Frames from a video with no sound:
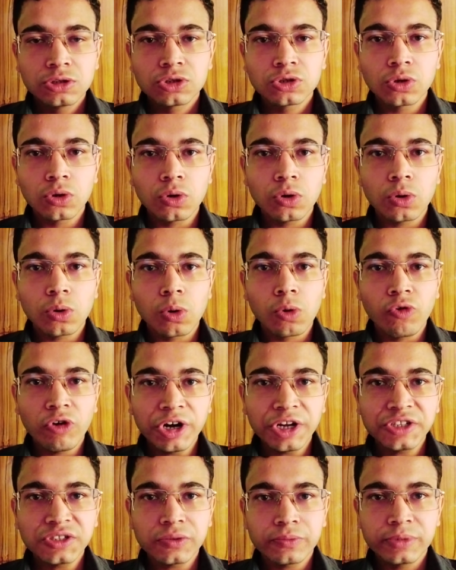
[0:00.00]
So
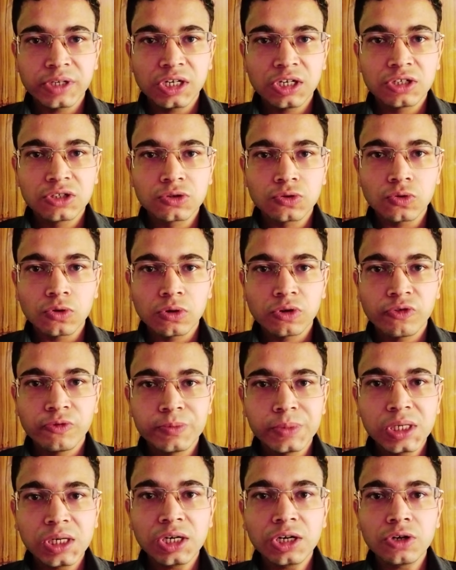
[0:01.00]
what is a build tool?
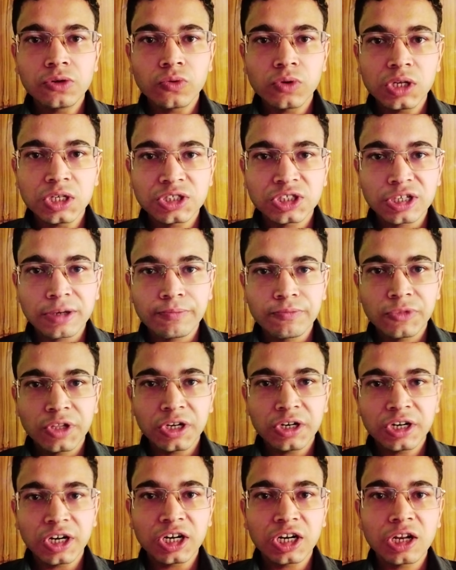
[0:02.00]
Build tool is
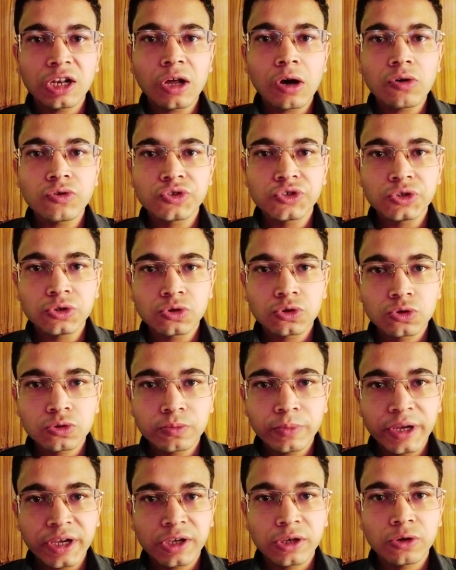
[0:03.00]
something that allows you to
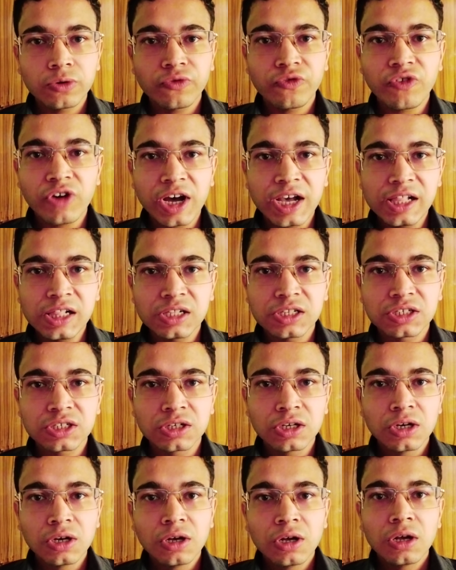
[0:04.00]
make your files
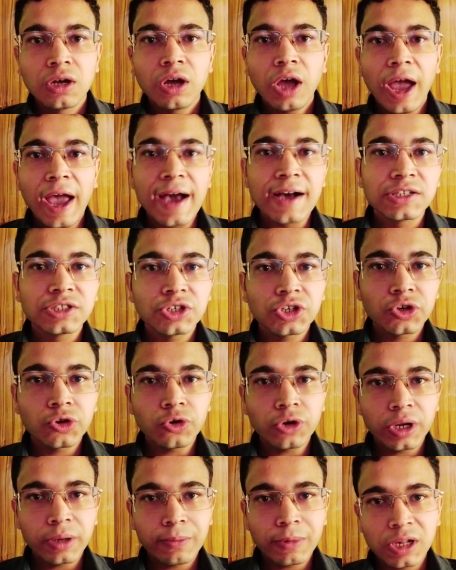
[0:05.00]

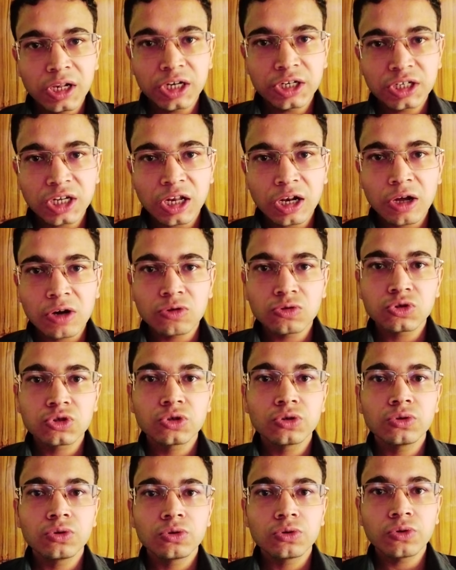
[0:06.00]
executable. It allows
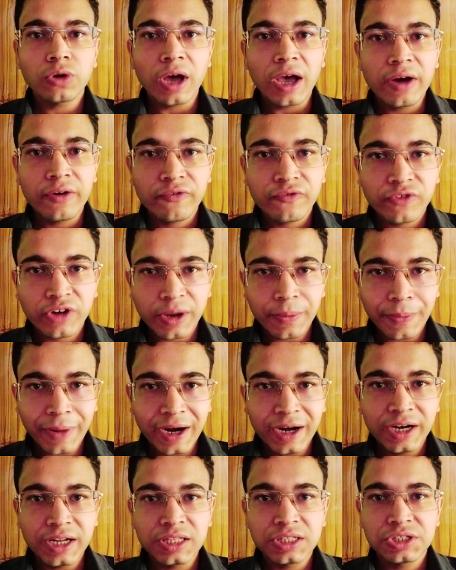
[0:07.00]
you to have
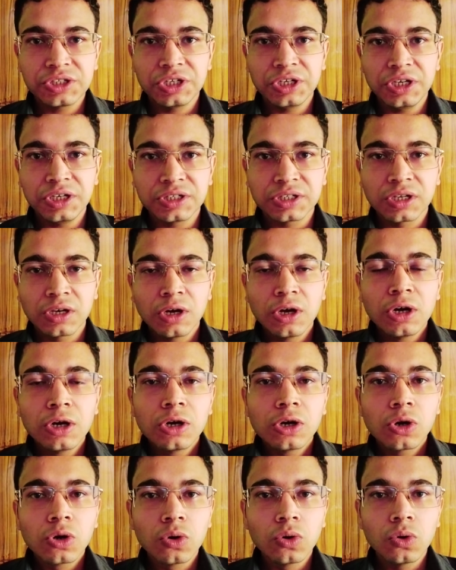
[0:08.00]
dependencies
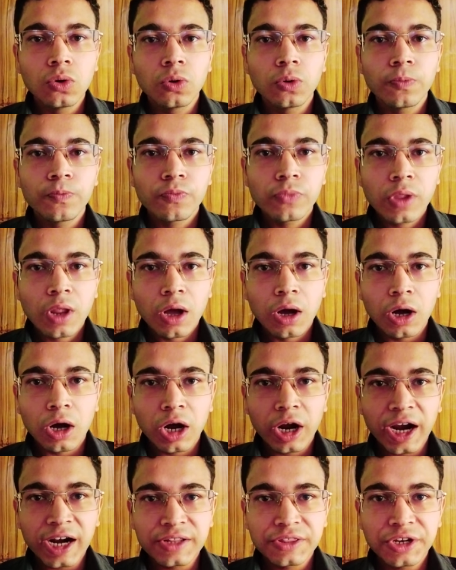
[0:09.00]
to
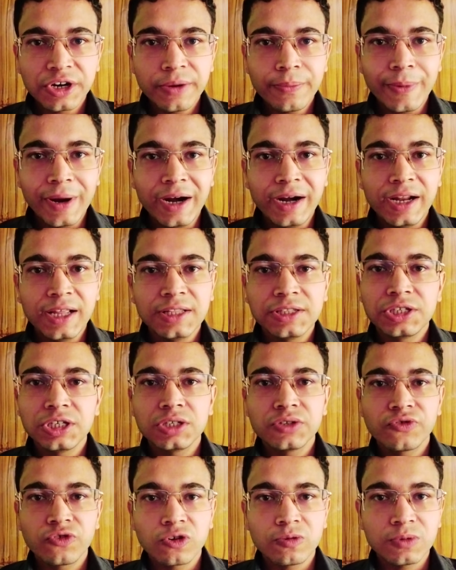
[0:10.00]
get the
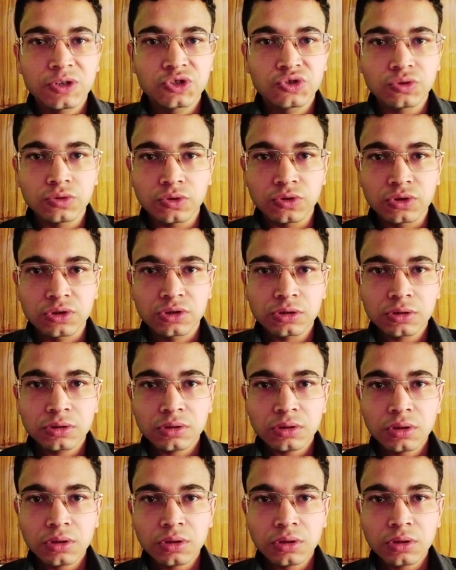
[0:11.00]
dependencies from a source.